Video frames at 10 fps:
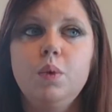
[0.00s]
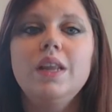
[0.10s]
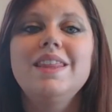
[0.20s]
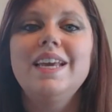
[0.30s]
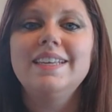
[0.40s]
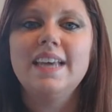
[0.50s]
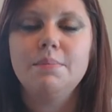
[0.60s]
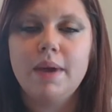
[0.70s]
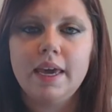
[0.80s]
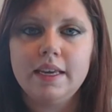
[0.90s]
One of the things
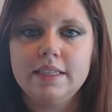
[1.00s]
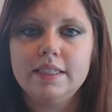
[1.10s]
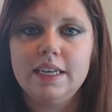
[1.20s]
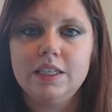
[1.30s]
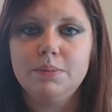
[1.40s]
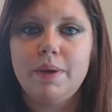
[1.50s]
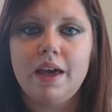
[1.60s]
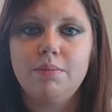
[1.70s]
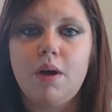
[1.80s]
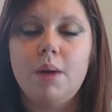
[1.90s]
that makes each
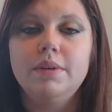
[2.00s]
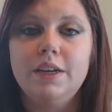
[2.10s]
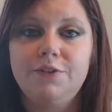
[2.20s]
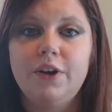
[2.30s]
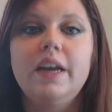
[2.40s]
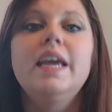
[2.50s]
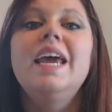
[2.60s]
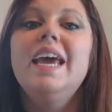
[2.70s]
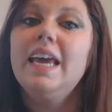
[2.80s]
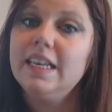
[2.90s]
bath bomb different
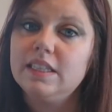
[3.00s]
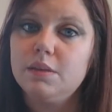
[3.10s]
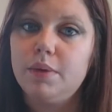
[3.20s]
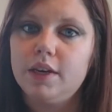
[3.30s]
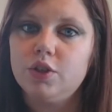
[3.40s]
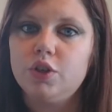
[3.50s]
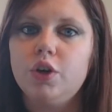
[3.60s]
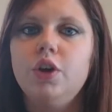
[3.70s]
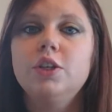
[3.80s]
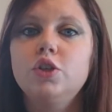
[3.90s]
is the
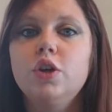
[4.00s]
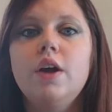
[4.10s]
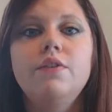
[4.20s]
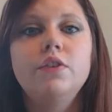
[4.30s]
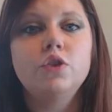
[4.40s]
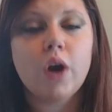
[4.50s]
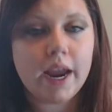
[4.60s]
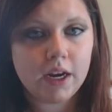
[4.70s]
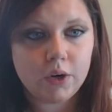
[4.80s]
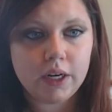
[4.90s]
mixture of the
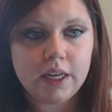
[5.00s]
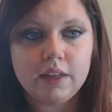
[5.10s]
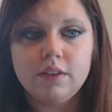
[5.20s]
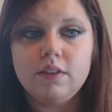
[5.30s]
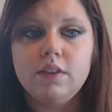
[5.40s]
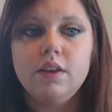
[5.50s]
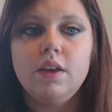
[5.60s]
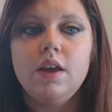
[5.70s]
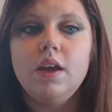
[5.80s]
dry ingredients.